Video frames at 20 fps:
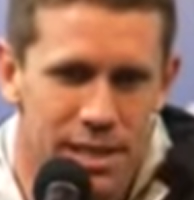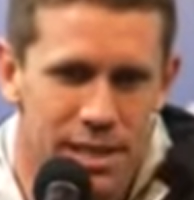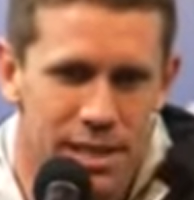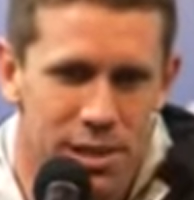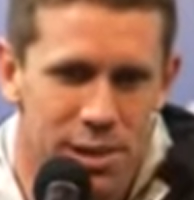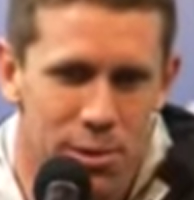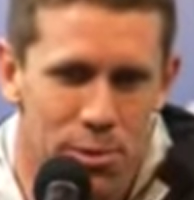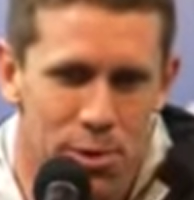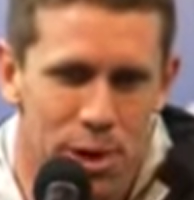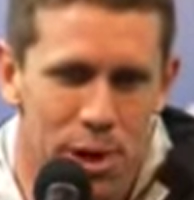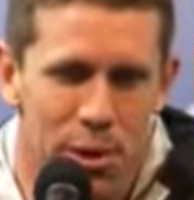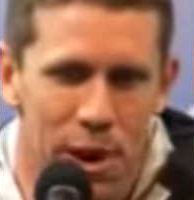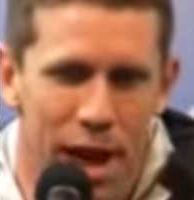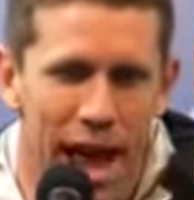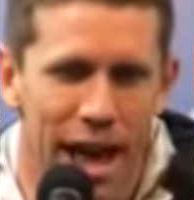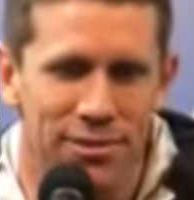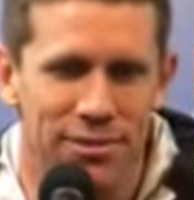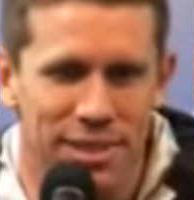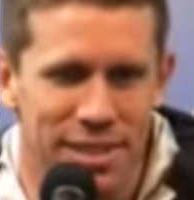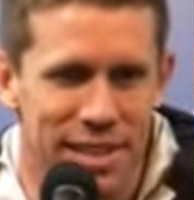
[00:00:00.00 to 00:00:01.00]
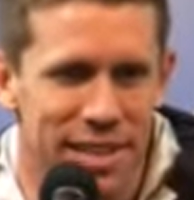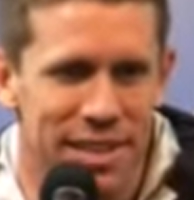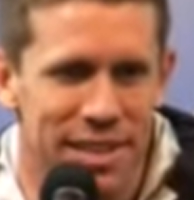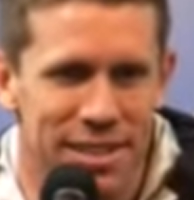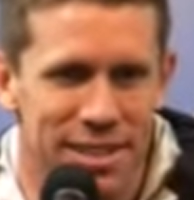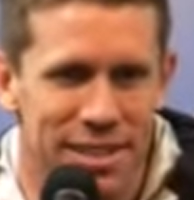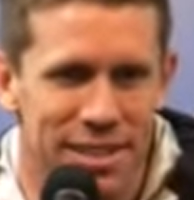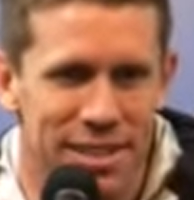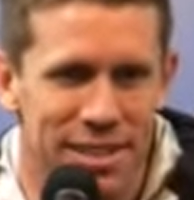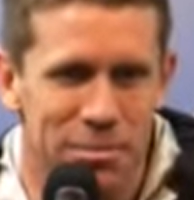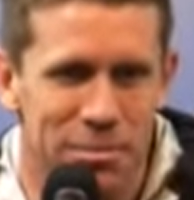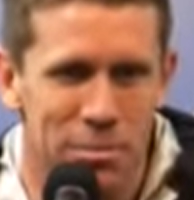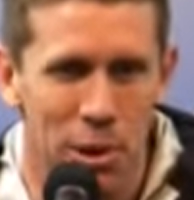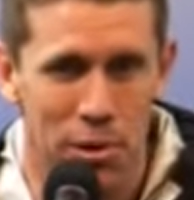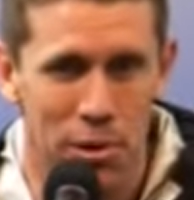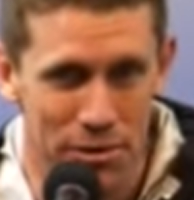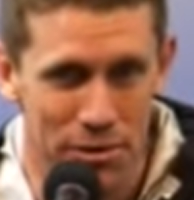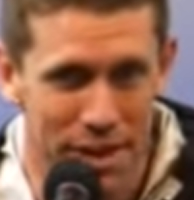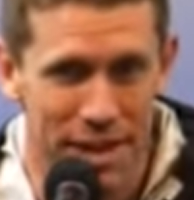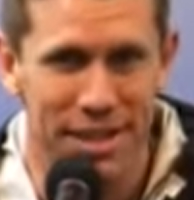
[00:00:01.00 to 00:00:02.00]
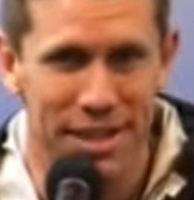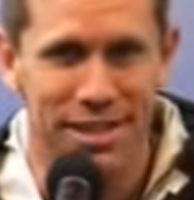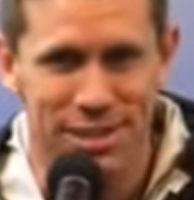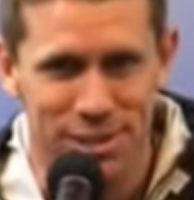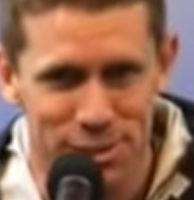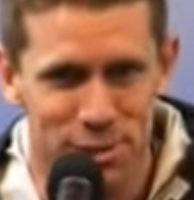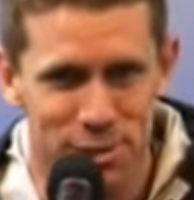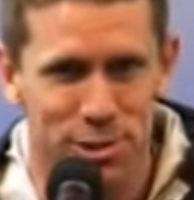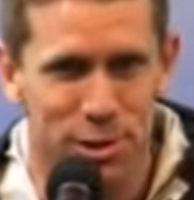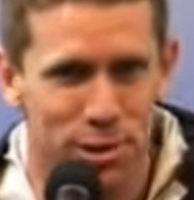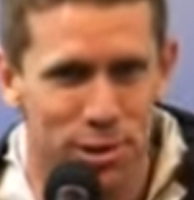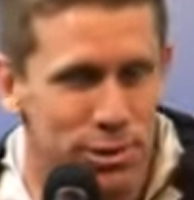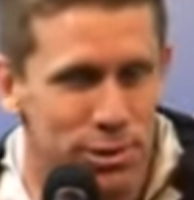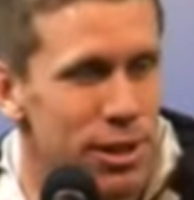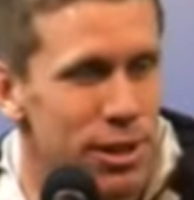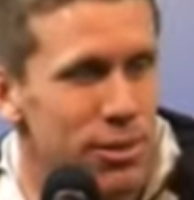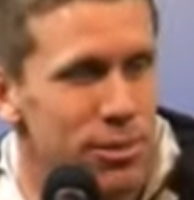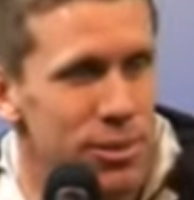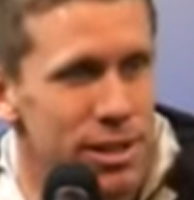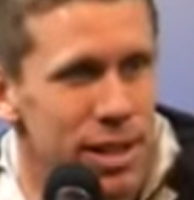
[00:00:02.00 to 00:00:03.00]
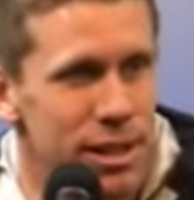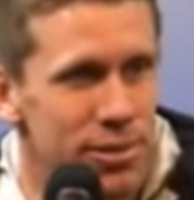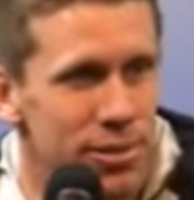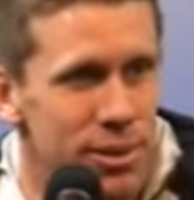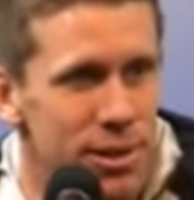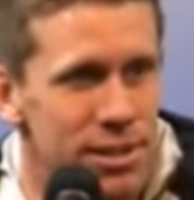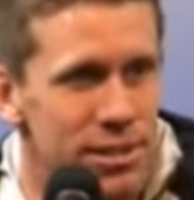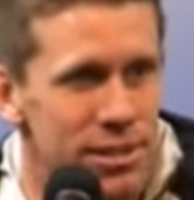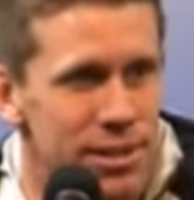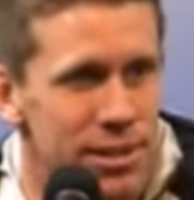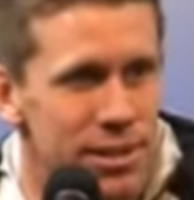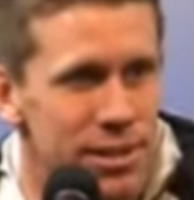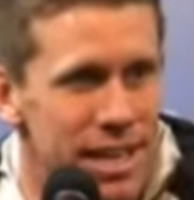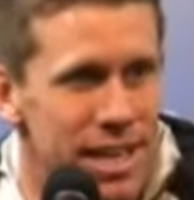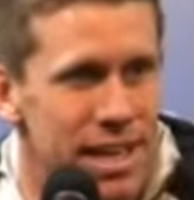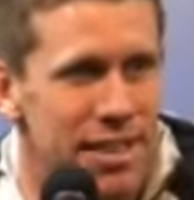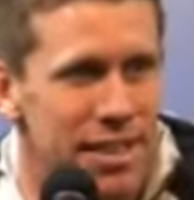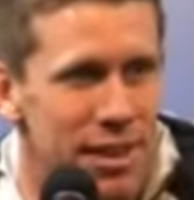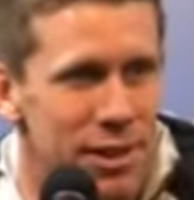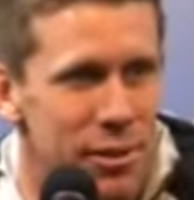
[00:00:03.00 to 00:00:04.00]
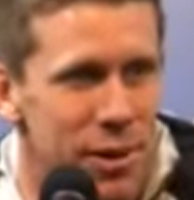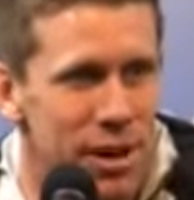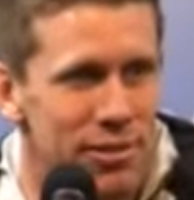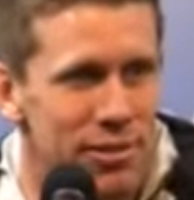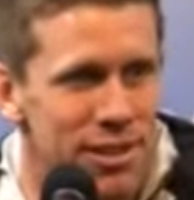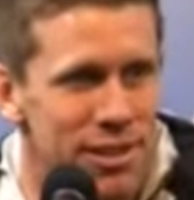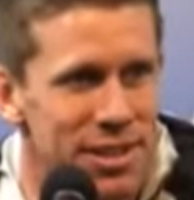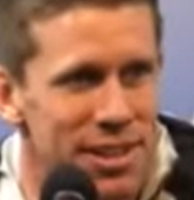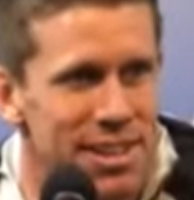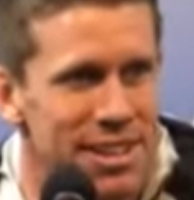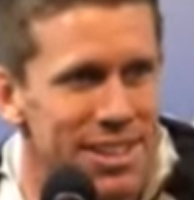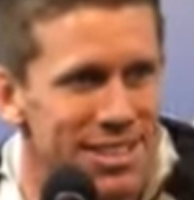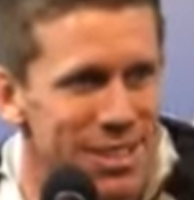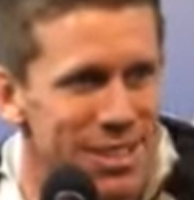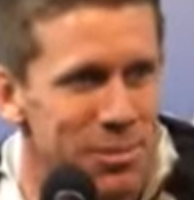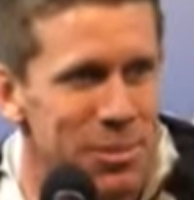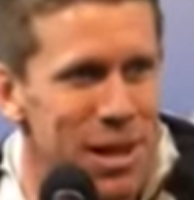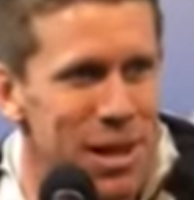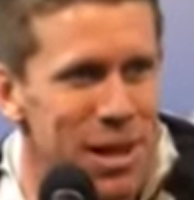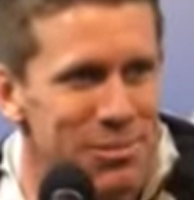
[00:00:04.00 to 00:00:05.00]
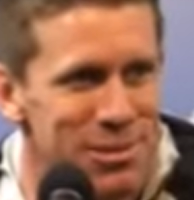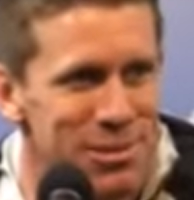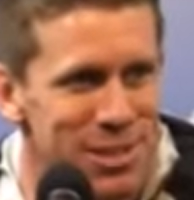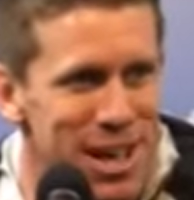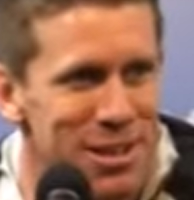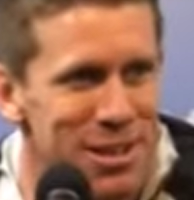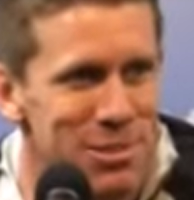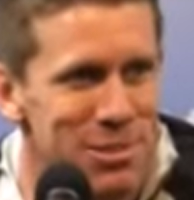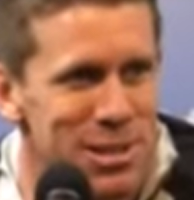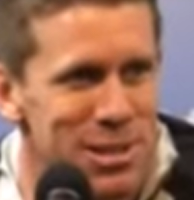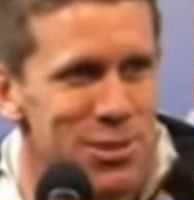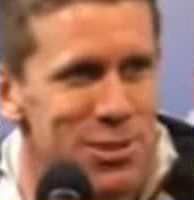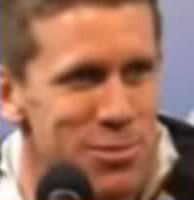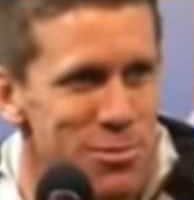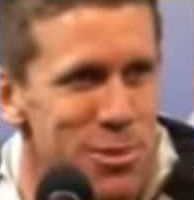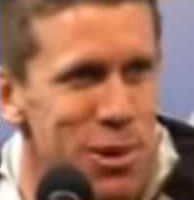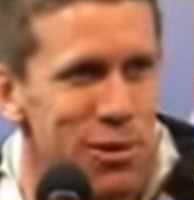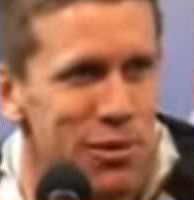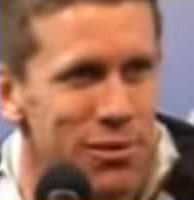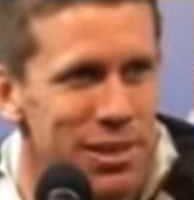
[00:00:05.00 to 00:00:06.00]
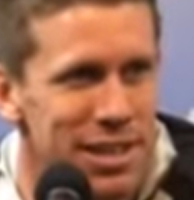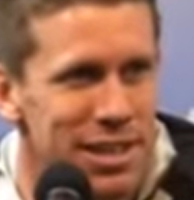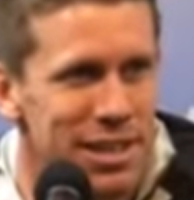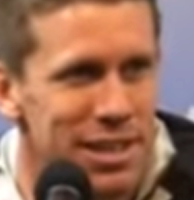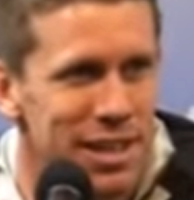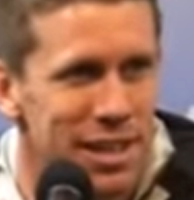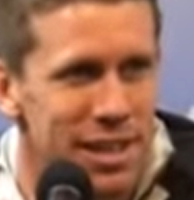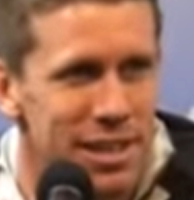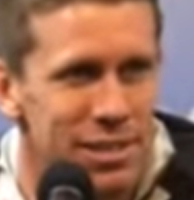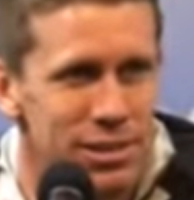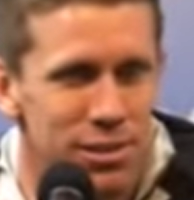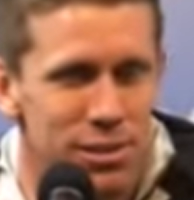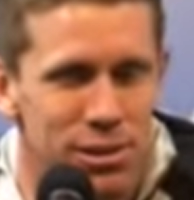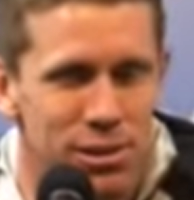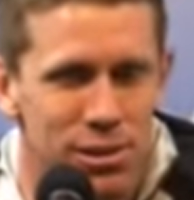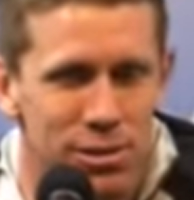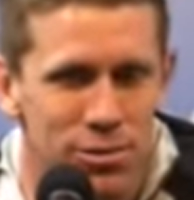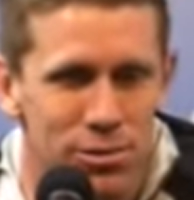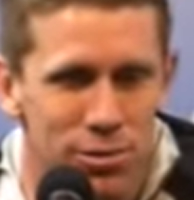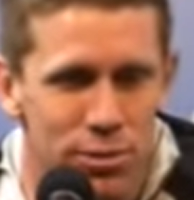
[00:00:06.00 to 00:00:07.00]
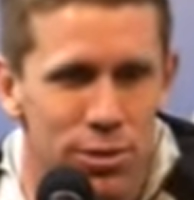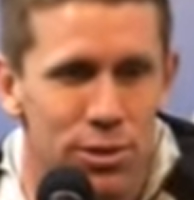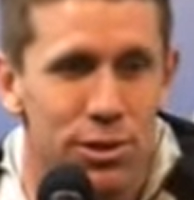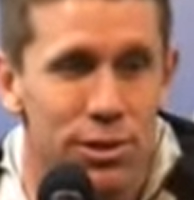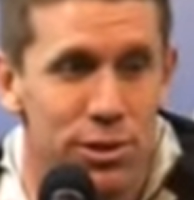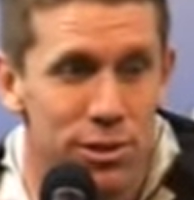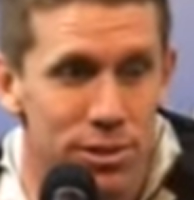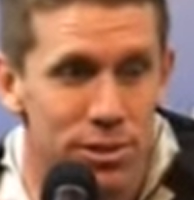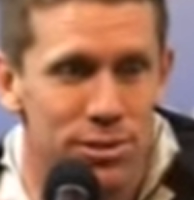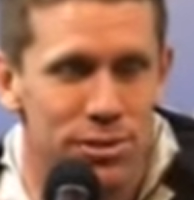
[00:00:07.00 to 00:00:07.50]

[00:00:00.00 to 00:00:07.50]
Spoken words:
you know, we don't have to get motivated to go try to win that race. If anything, you have to sometimes not be too motivated so you don't ruin your